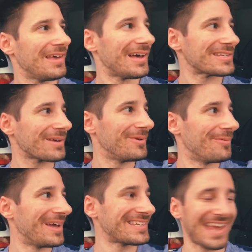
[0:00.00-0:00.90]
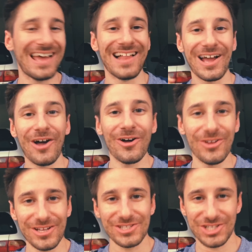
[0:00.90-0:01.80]
Now some of you may say like, oh,
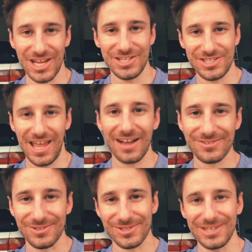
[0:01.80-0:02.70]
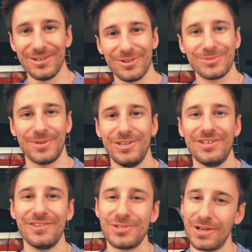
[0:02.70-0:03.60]
you didn't change the axle seals when you
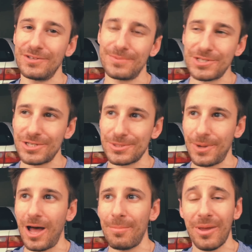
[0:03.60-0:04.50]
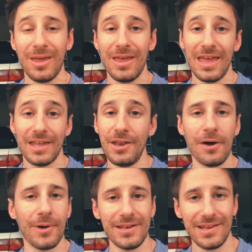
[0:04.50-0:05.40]
did the transmission swap, and
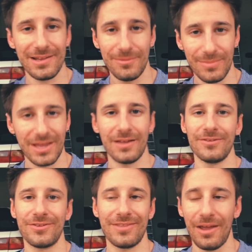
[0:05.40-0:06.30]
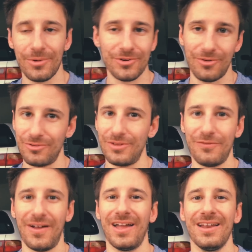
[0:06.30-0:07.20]
no, I didn't, because they were totally
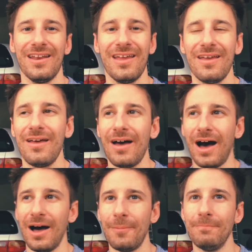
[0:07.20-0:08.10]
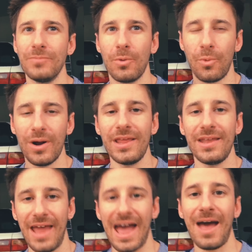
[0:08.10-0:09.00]
fine. What
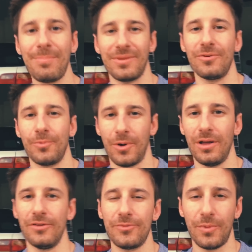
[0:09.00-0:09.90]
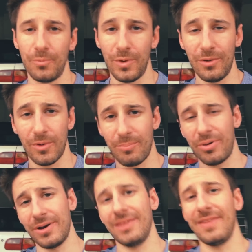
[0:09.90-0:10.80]
had happened was when we were
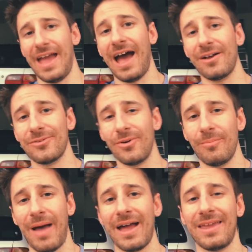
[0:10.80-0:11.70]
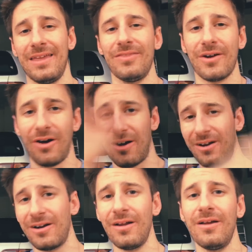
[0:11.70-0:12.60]
putting the axle back in the
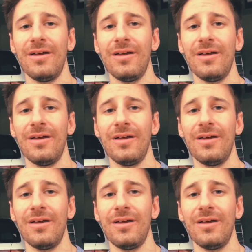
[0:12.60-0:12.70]
car,